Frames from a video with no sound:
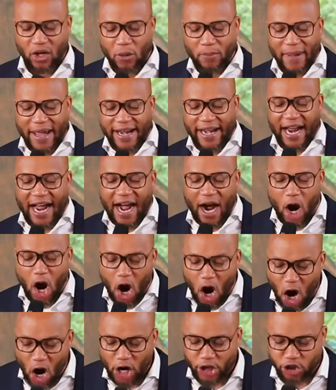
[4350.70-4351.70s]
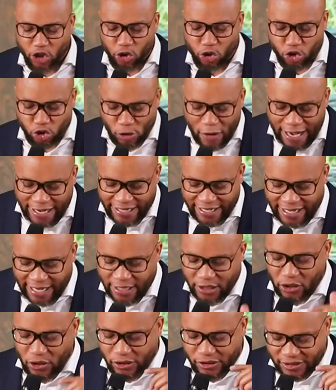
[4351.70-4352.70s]
no matter how hard you try to
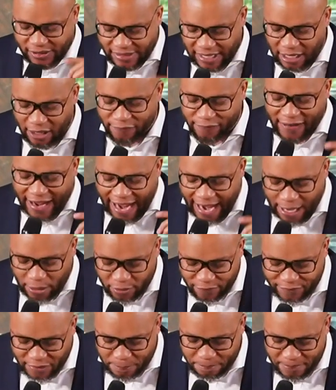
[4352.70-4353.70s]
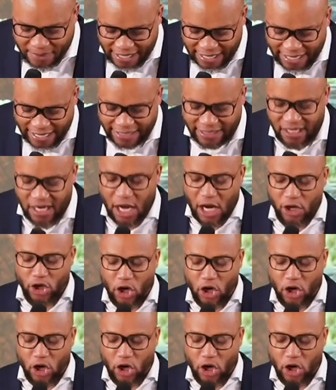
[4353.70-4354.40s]
get yourself out of the mud,